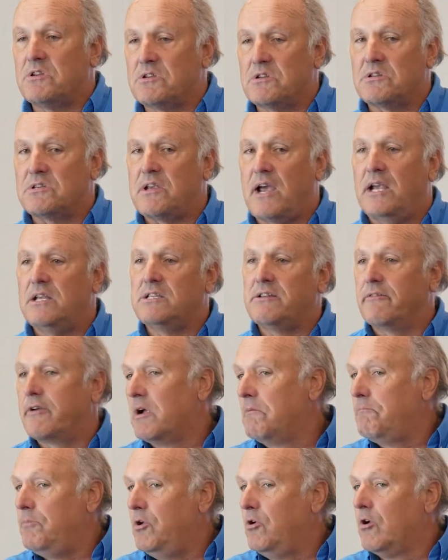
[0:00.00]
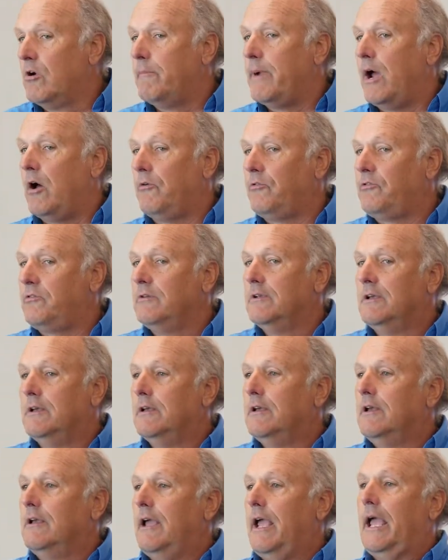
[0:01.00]
this the size of a computer mouse,
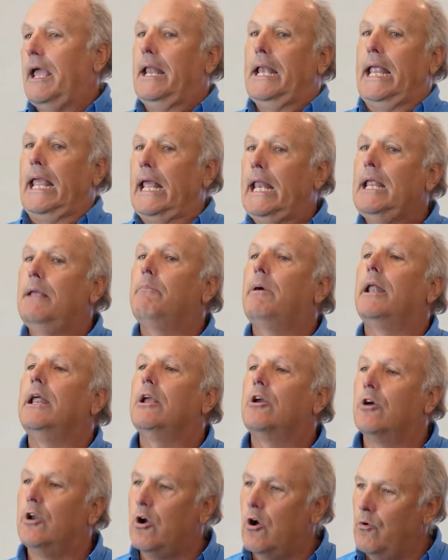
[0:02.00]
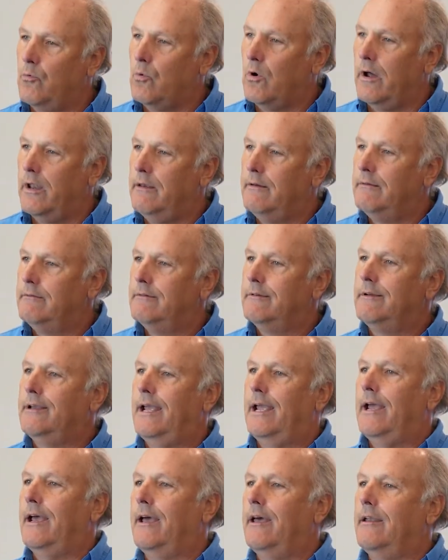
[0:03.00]
and anybody could own one.
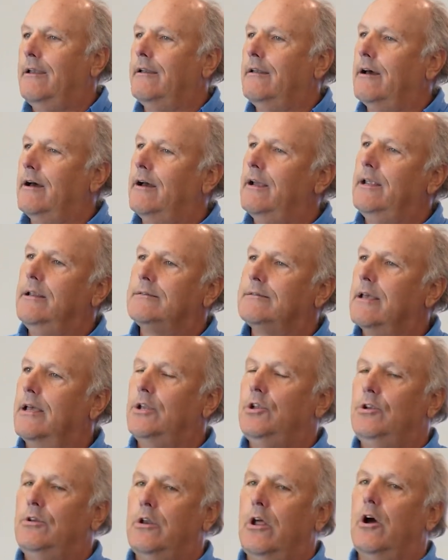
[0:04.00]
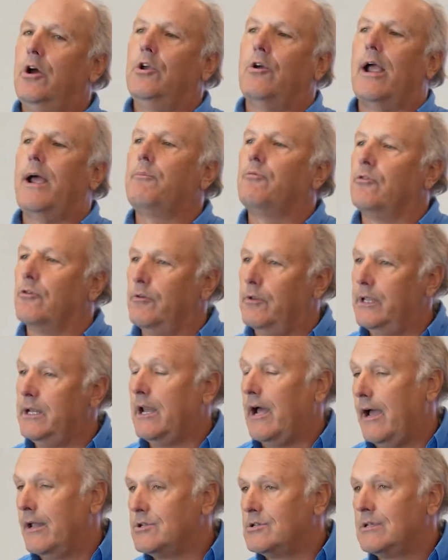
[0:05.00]
And he said, no, you're absolutely
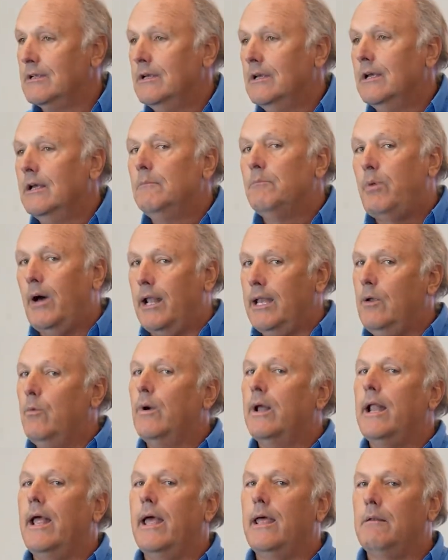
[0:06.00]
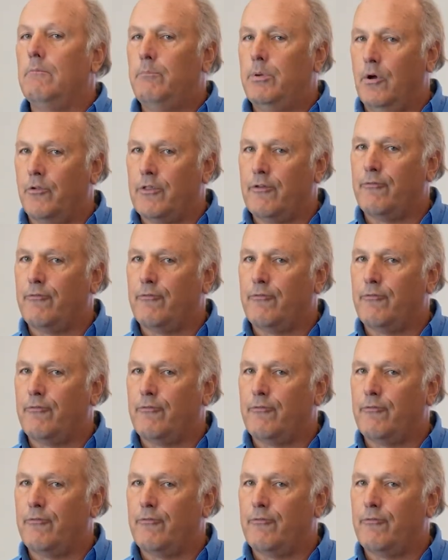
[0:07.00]
nuts. But he went ahead and built